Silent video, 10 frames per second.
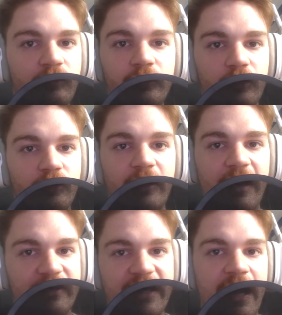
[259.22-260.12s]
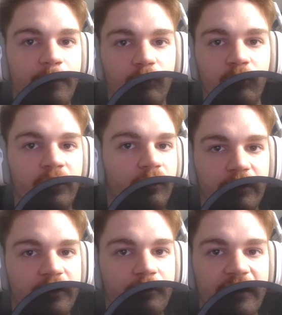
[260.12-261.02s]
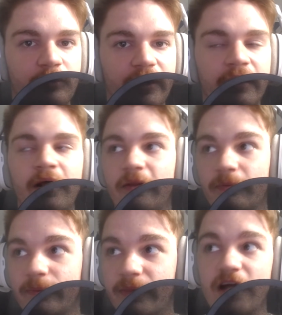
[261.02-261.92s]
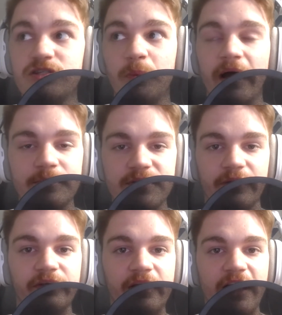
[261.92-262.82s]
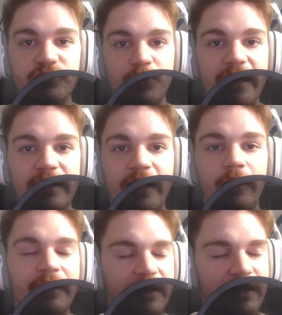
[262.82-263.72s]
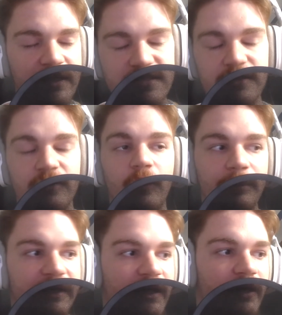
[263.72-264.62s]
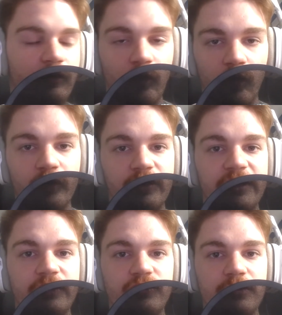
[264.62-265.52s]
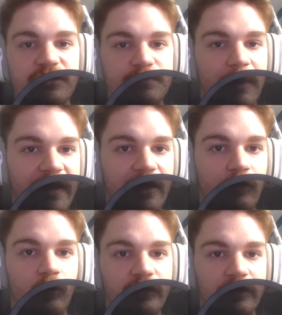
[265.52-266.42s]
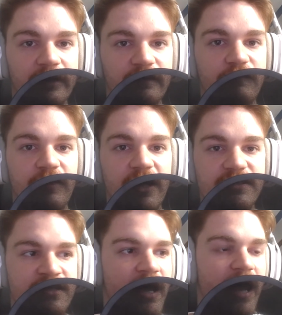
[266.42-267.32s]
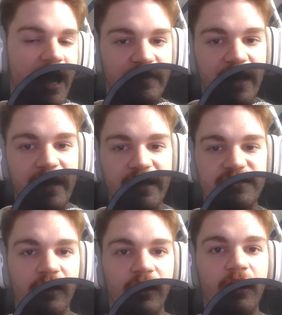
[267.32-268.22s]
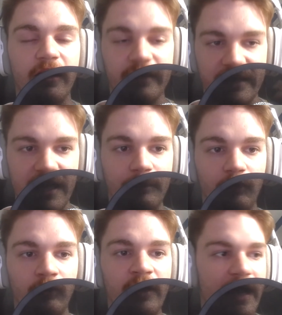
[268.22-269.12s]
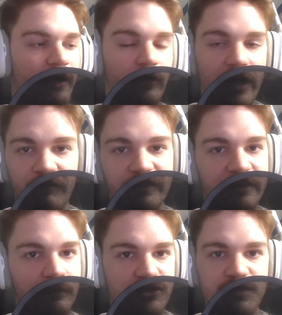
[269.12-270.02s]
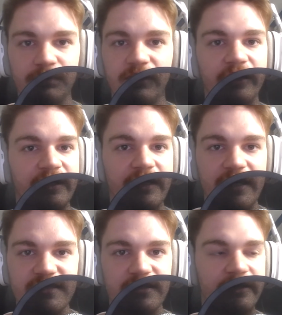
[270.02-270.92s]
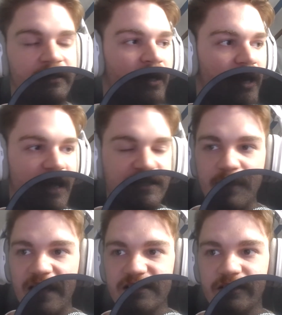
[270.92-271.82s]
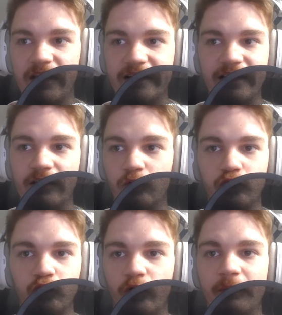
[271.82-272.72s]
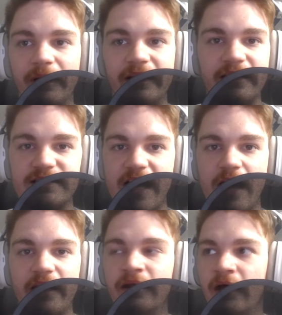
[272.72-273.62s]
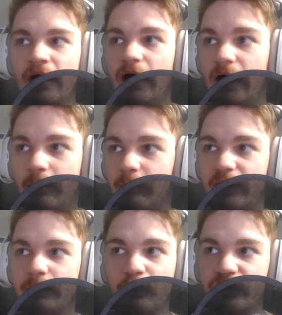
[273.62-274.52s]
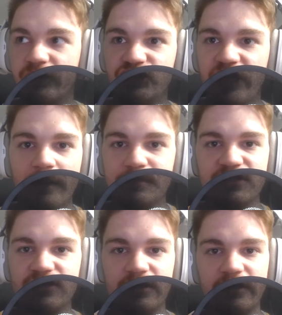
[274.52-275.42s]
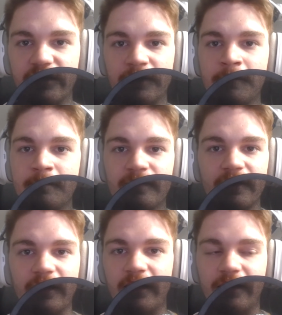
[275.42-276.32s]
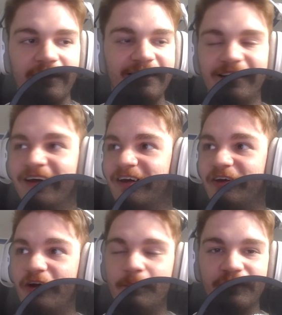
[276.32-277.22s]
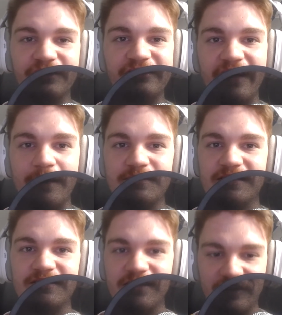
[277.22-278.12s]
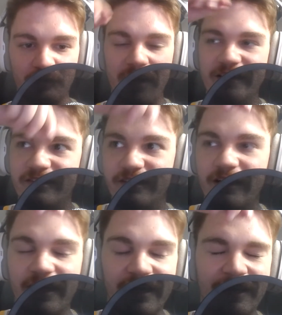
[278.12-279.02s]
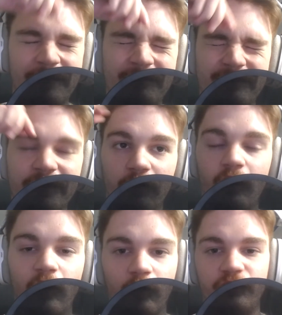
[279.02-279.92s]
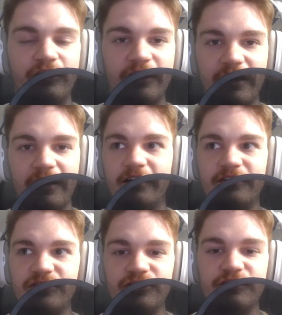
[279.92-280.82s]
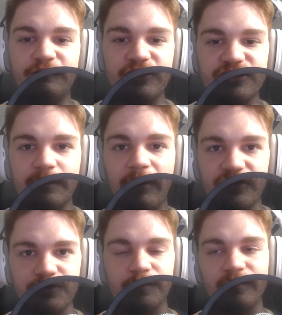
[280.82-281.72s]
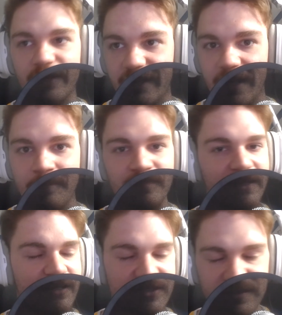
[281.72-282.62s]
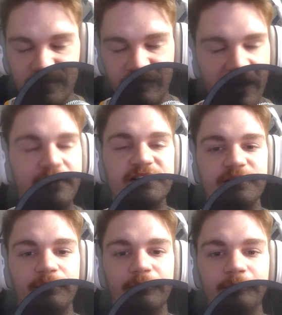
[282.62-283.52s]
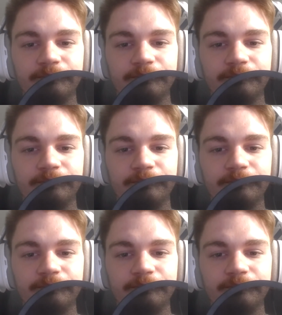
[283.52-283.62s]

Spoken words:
don't have a cable or a correct one? That's why I'm telling you guys right now, it isn't complicated. All you need to do is buy that audio interface and that XLR cable, and everything will just plug in easily. It's basically like that little toy when kids had, where you put the shapes into the you put the shapes into the correct little holes, and then you just finish the puzzle. Okay, it's very simple.